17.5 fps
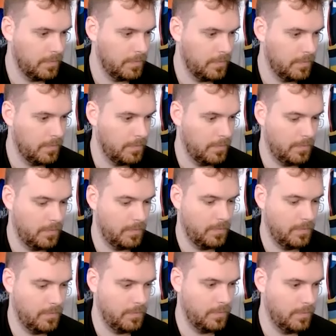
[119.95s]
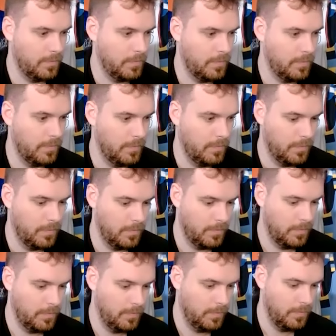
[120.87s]

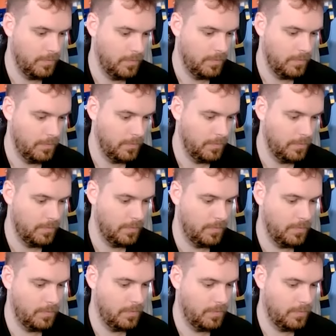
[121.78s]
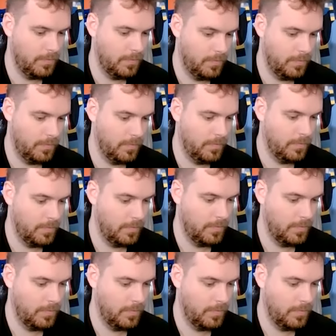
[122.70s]
The person shown says nothing.